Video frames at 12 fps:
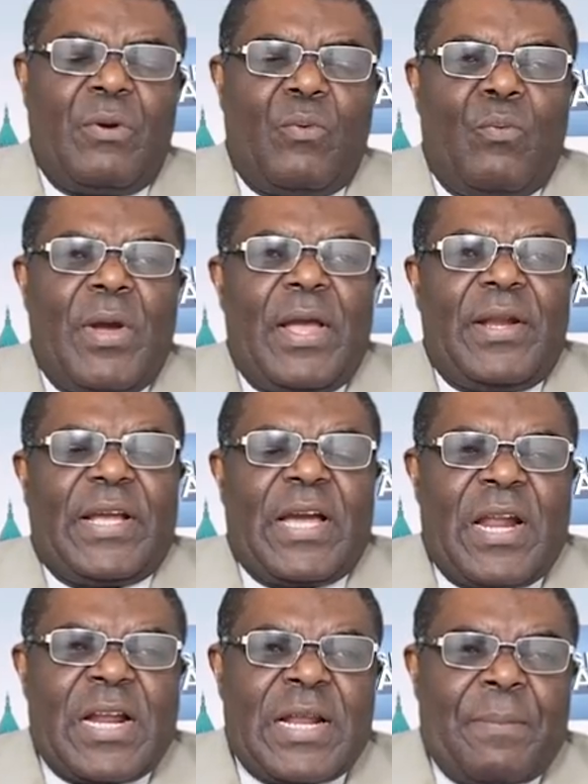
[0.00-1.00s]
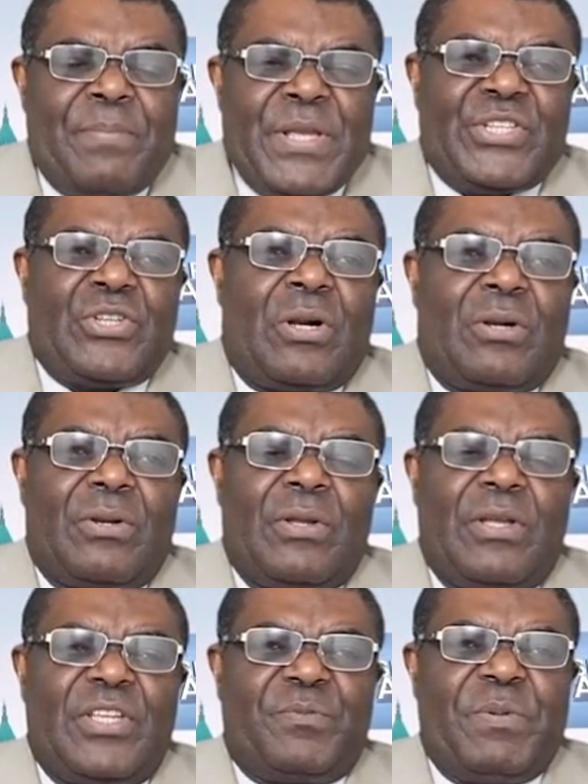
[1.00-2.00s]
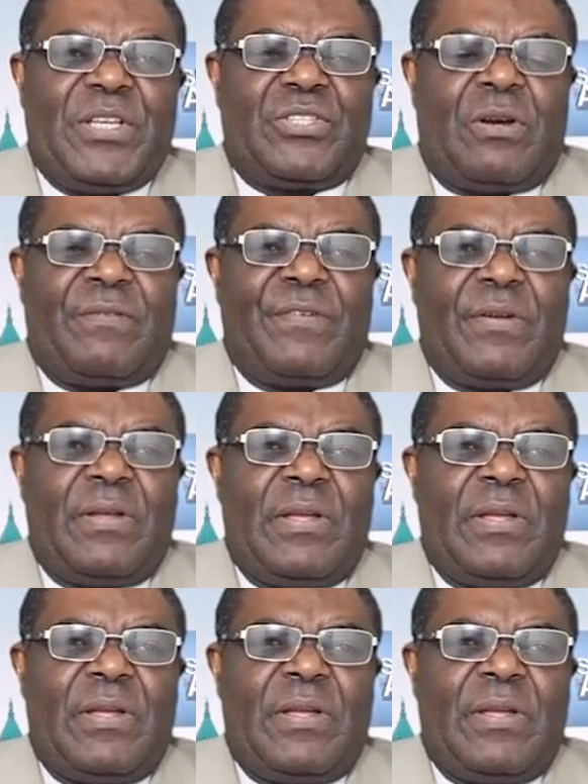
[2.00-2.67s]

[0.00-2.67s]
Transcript: where the character Pistol speaks of